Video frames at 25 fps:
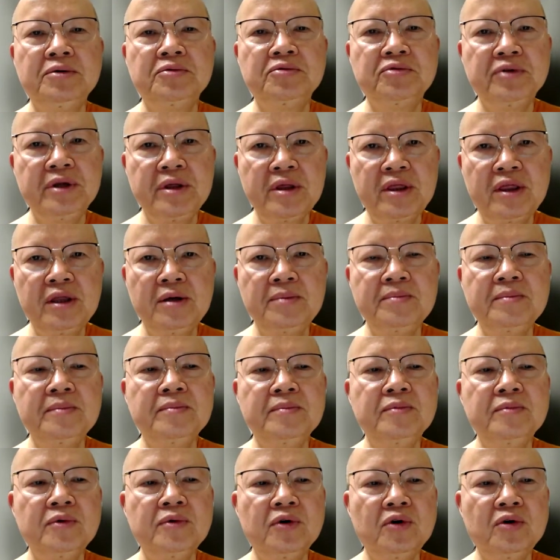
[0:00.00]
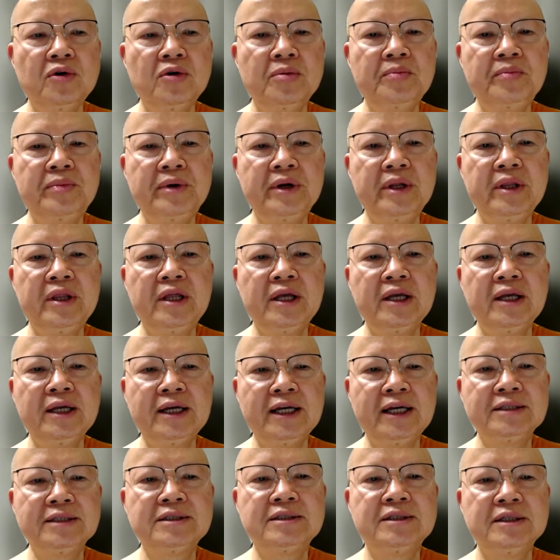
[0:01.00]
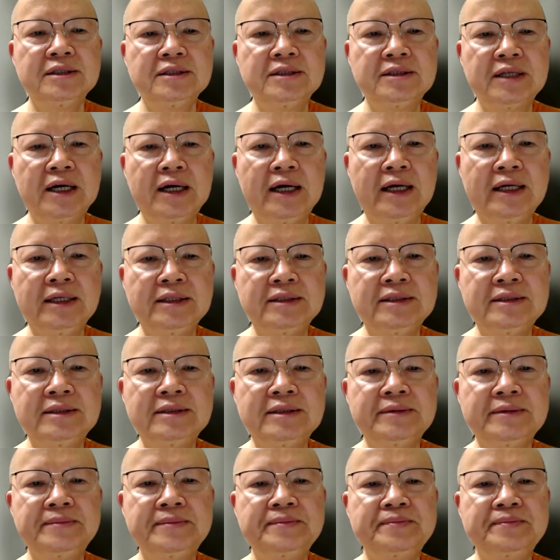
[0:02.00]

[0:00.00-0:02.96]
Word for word: rhythm or breathing exercise.